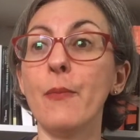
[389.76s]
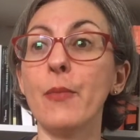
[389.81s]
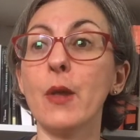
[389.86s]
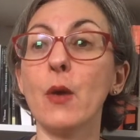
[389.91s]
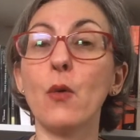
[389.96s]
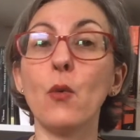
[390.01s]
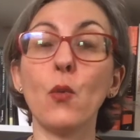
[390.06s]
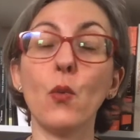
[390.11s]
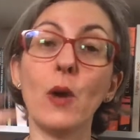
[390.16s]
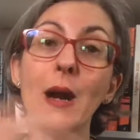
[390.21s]

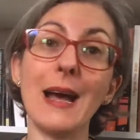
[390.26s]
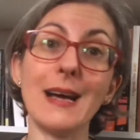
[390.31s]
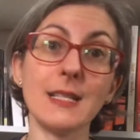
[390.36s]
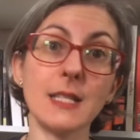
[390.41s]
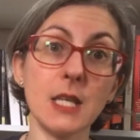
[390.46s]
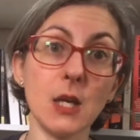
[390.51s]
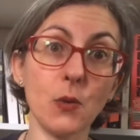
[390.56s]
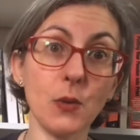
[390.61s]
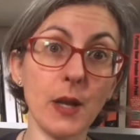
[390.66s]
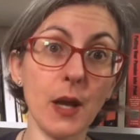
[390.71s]
last
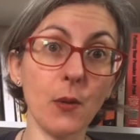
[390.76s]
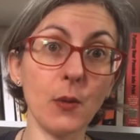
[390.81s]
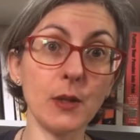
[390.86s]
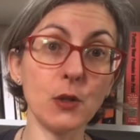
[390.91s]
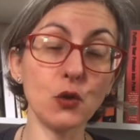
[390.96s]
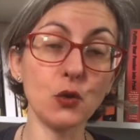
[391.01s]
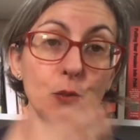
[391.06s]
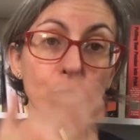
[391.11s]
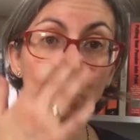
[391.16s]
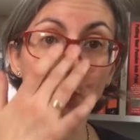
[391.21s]
year when I went
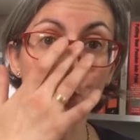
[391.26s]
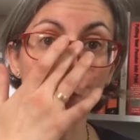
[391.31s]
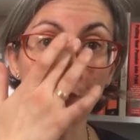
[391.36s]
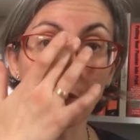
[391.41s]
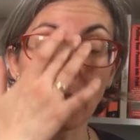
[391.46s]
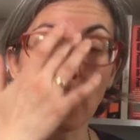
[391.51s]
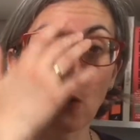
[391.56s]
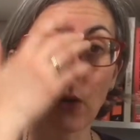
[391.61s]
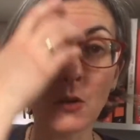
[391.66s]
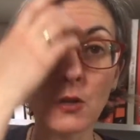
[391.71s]
to
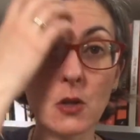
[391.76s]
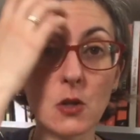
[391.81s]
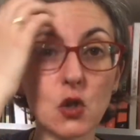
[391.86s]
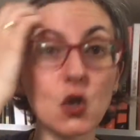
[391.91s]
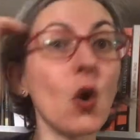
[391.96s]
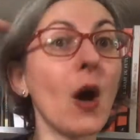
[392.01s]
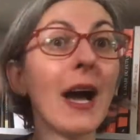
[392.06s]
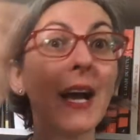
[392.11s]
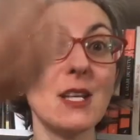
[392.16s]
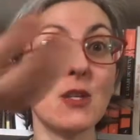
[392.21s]
Montreal,
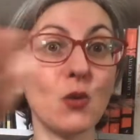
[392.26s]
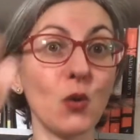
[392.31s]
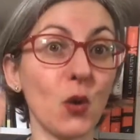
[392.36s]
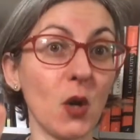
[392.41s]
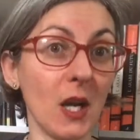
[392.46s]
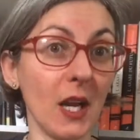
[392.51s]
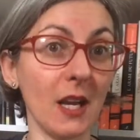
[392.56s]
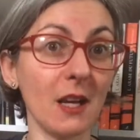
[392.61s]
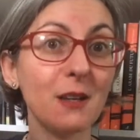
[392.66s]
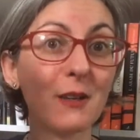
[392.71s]
so I saw
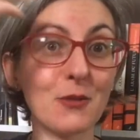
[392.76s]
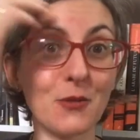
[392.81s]
Claire,